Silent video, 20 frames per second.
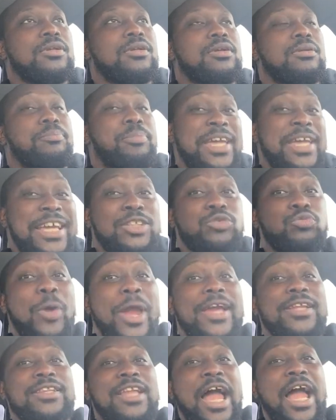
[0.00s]
But he's
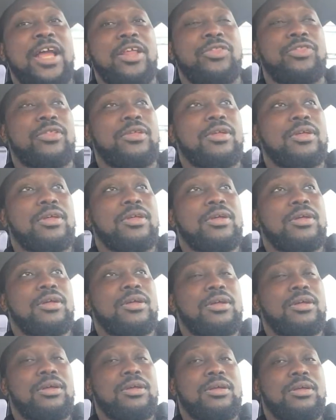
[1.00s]
ranked 9th.
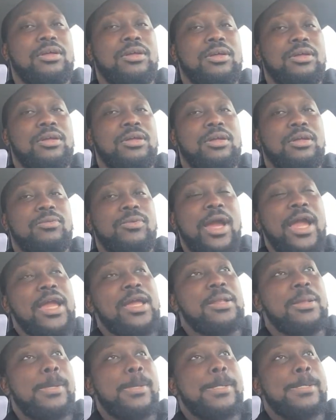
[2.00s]

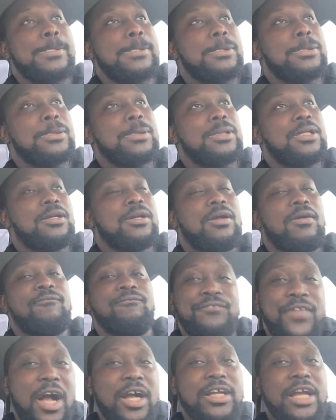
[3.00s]
Right?
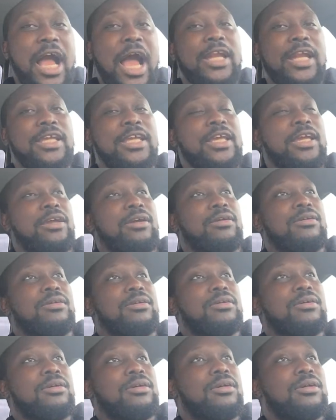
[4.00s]
Fuck out of here.
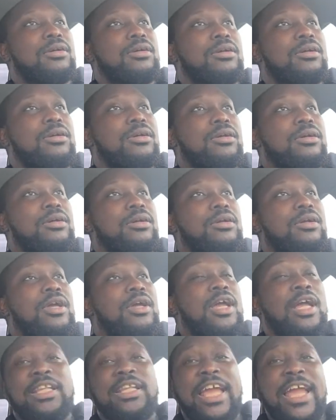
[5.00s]

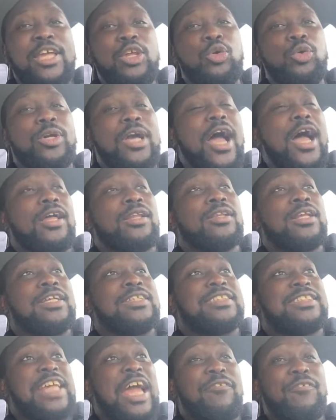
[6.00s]
Then you got
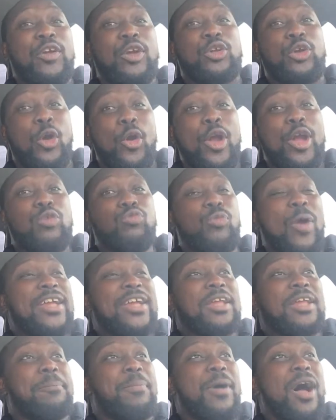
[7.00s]
Stephen Curry
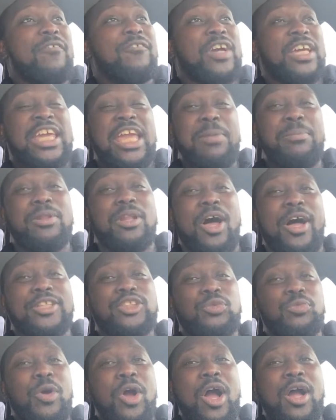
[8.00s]
ranked above Hakeem
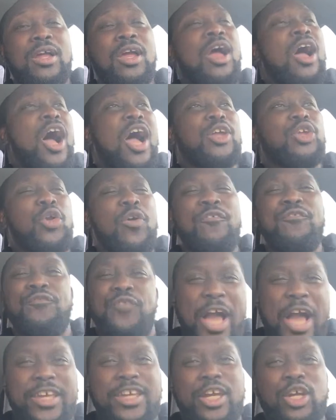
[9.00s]
Olajuwon? Are you
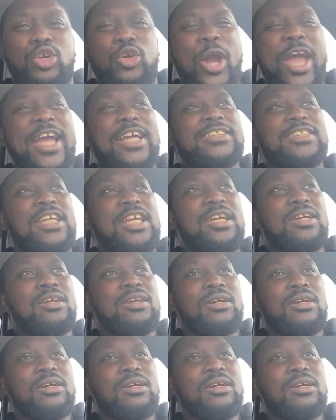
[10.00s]
fucking crazy?